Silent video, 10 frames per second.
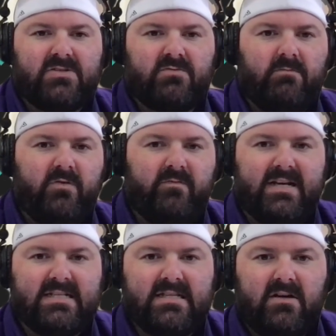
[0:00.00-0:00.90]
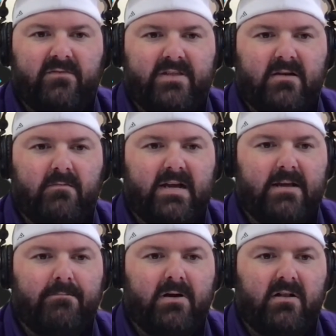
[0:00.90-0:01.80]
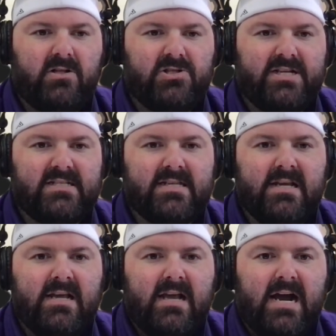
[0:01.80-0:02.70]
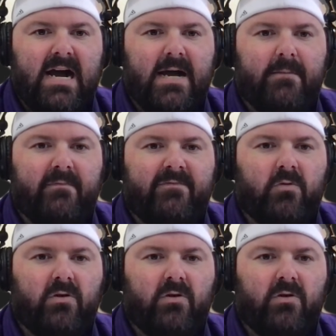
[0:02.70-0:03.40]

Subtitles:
removed myself there, my apologies, for